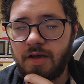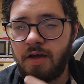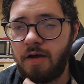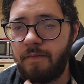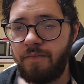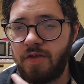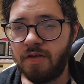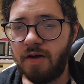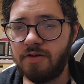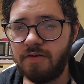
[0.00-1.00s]
and the
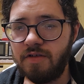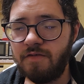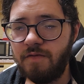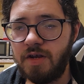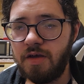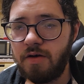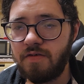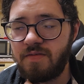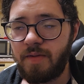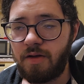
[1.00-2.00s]
title of this video
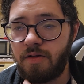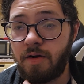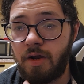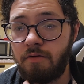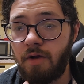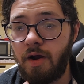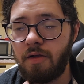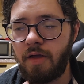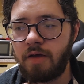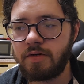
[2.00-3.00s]
is about learning rare
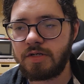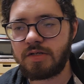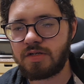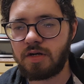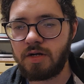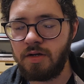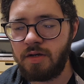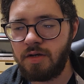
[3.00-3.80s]
languages, or